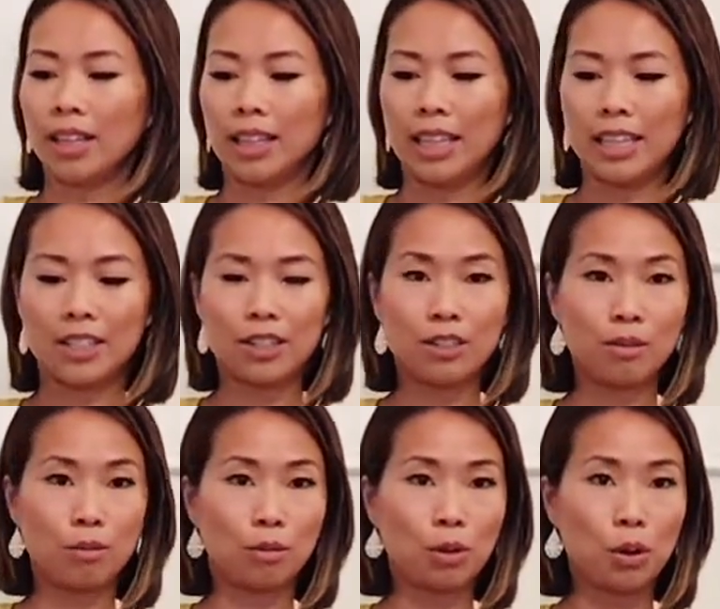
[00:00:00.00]
Let's
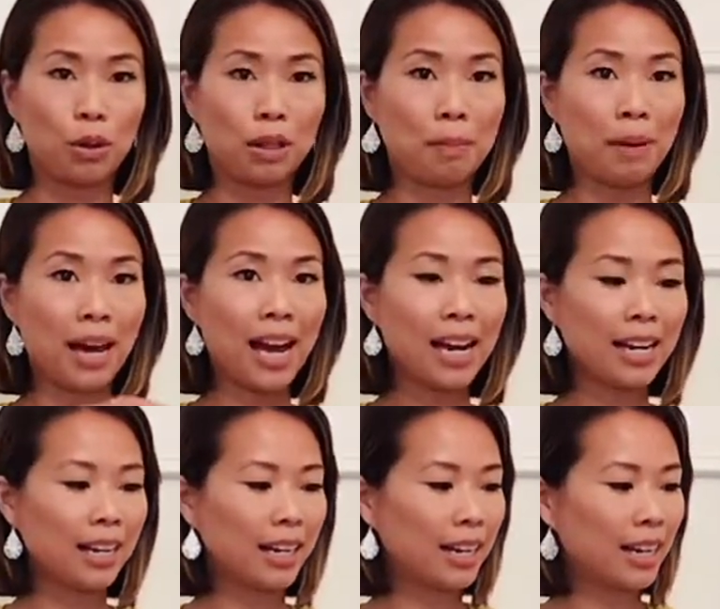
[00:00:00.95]
roll it back.
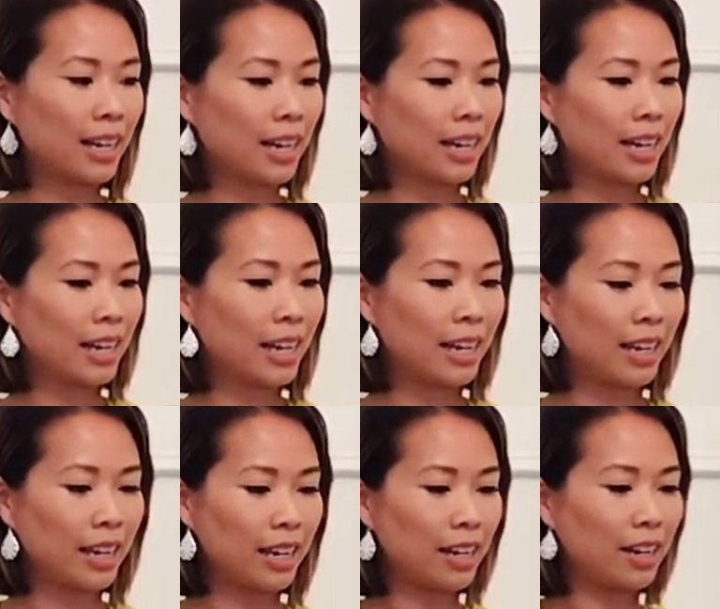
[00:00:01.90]

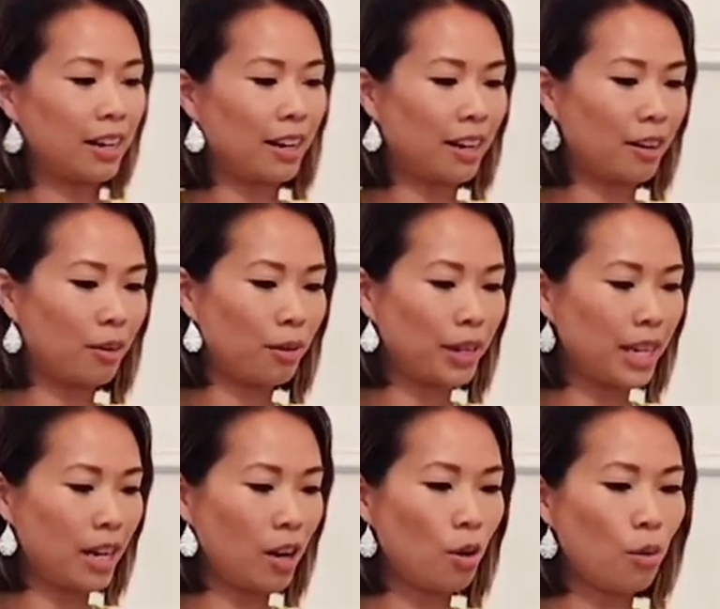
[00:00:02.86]
There we
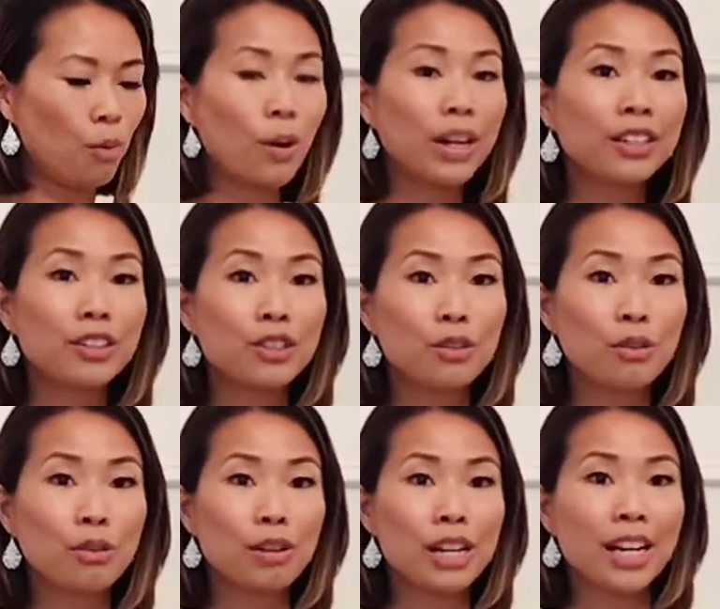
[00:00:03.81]
go. One, two,
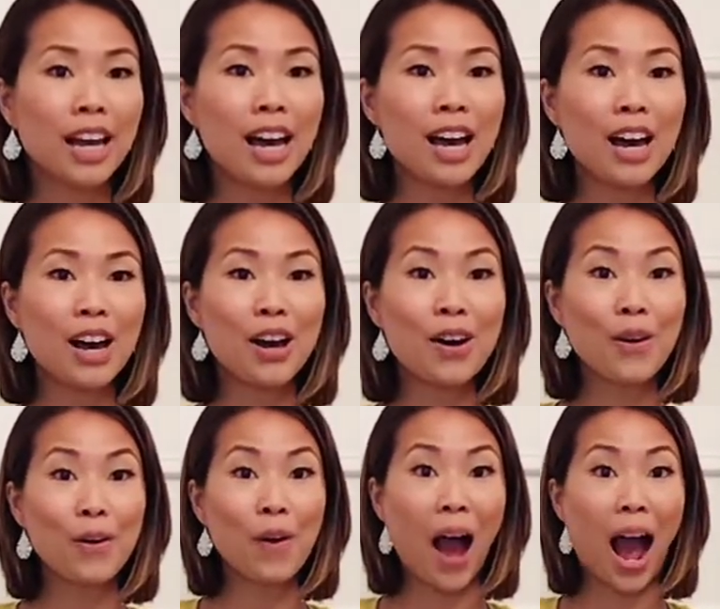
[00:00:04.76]
three,
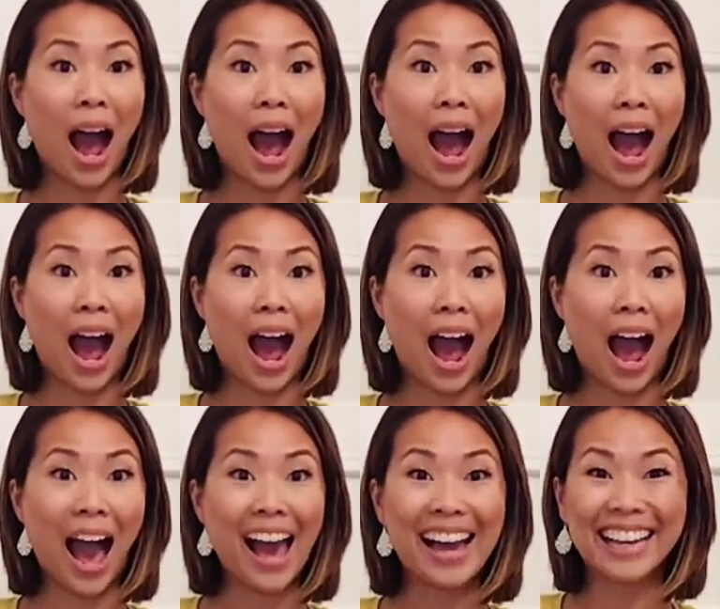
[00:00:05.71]
go.
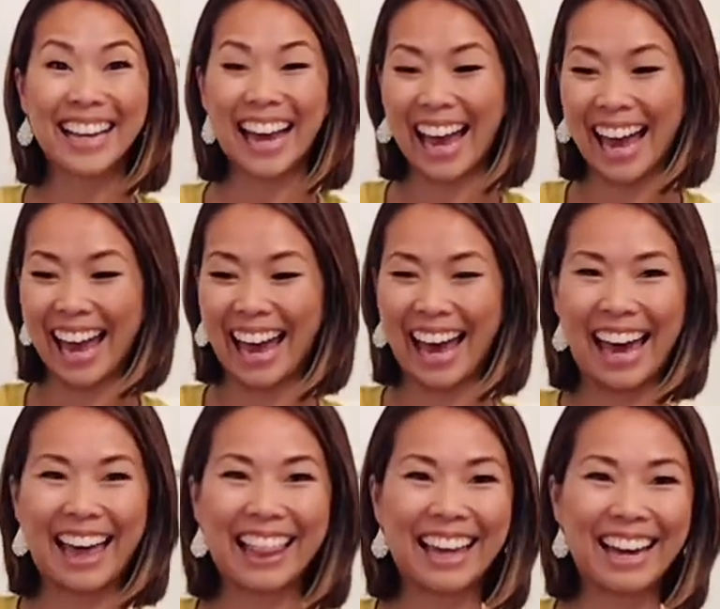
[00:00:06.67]

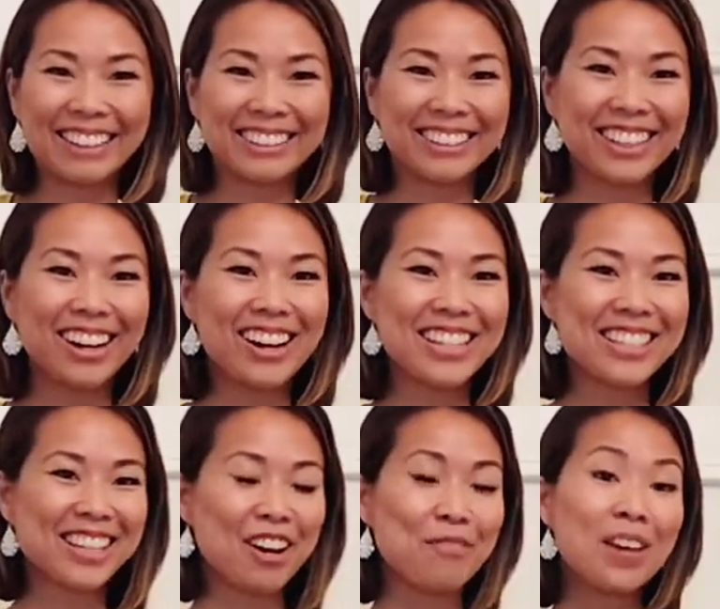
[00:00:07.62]
Yeah, that's
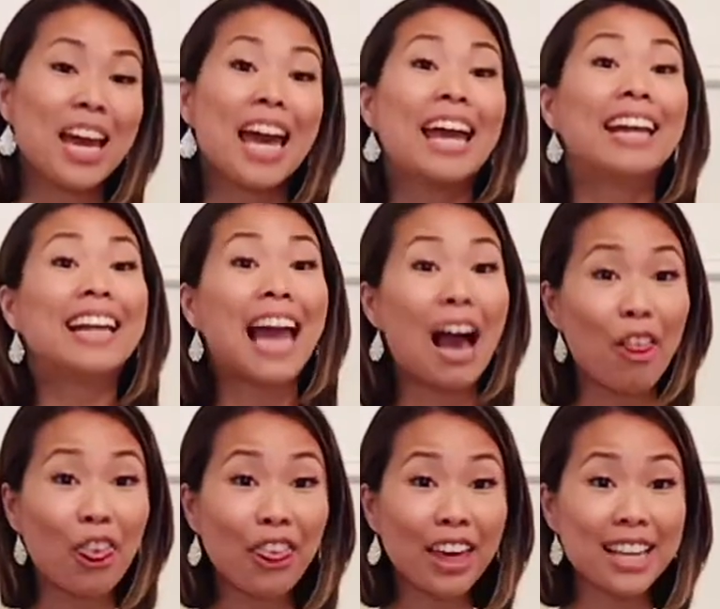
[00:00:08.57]
awesome.
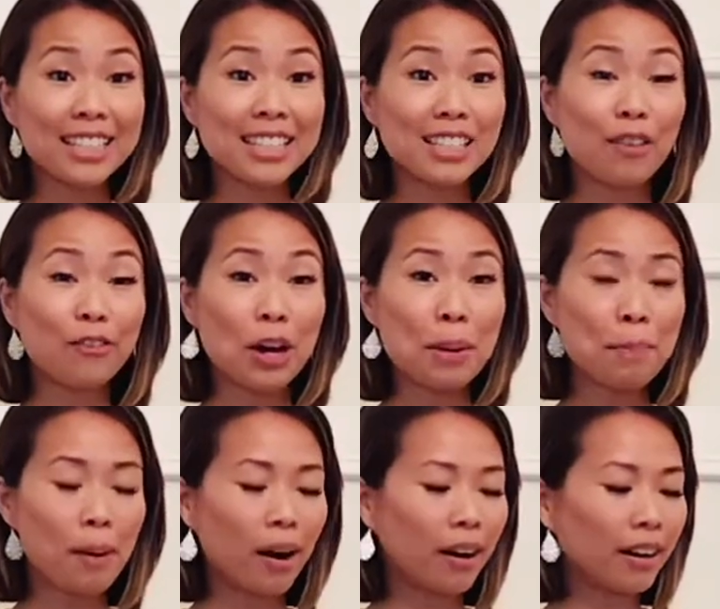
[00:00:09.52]
Now this is the
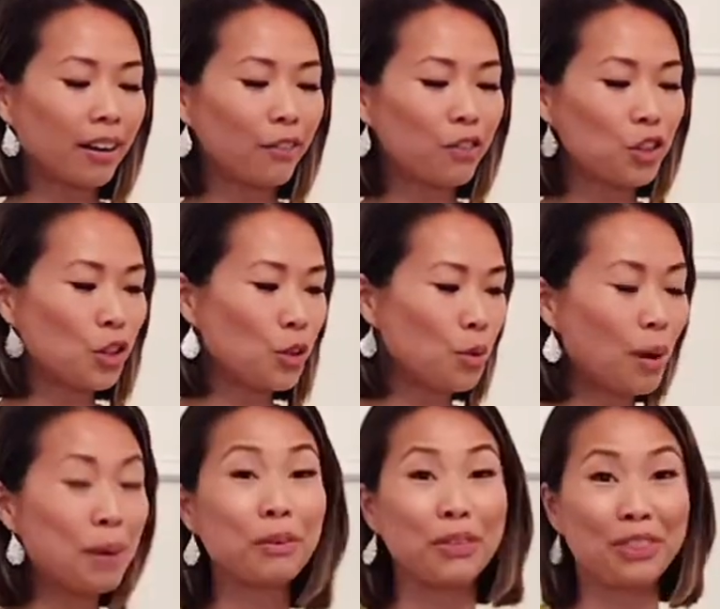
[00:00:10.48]
fun part. If you
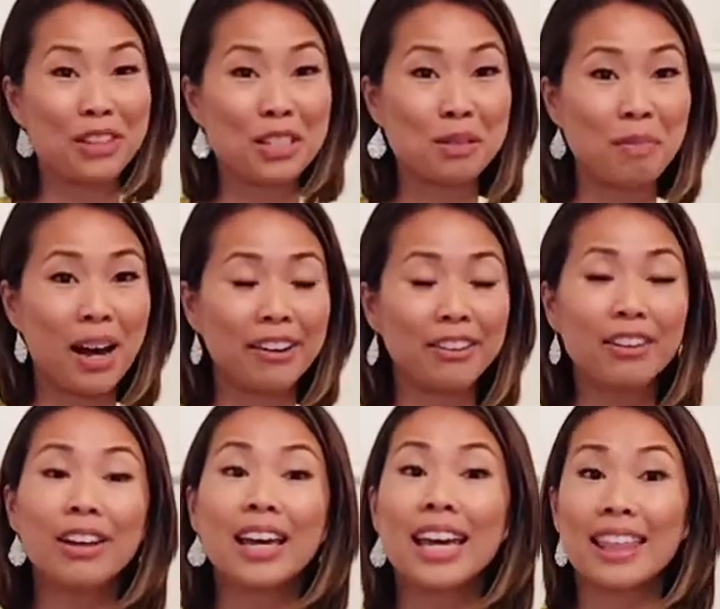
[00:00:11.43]
went with this model,
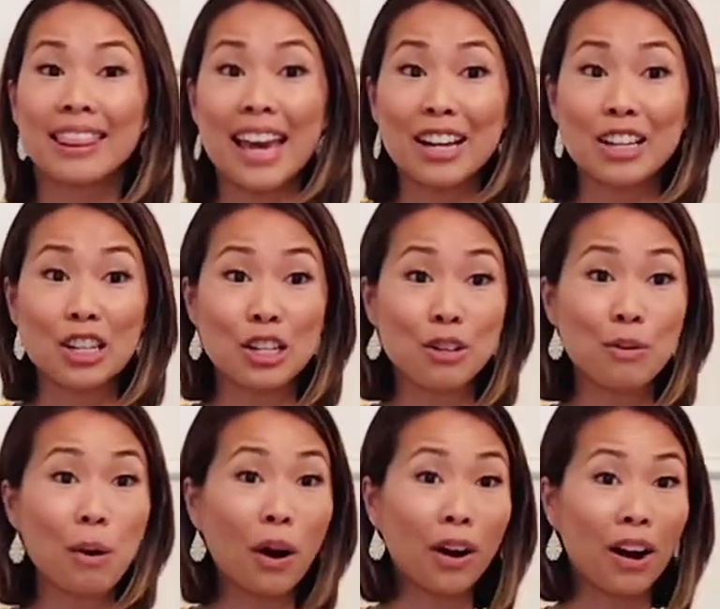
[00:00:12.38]
then you
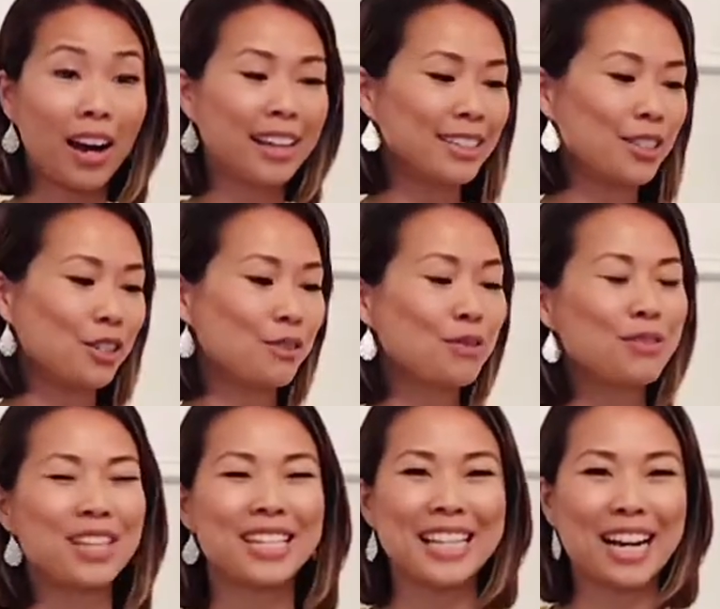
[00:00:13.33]
are on to
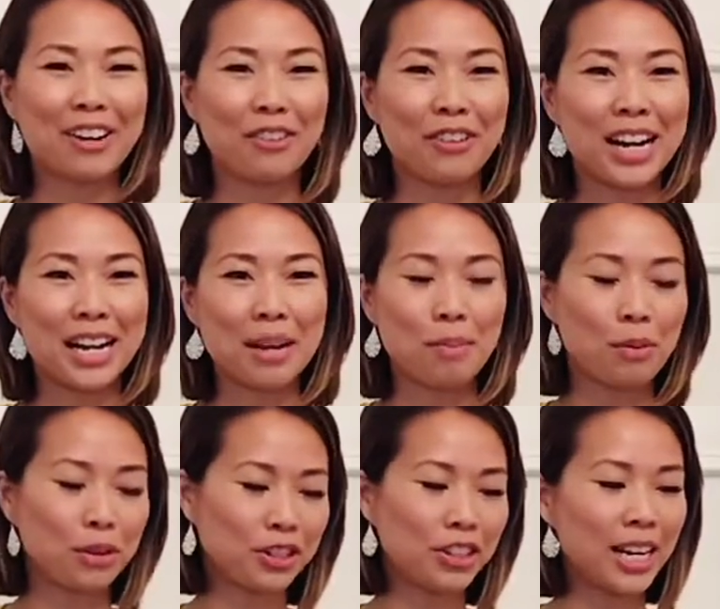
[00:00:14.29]
the decorating
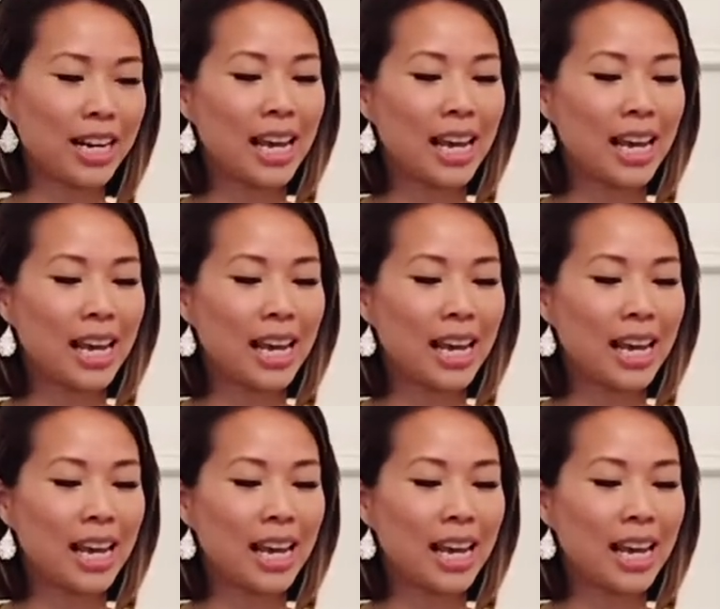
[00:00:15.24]
portion.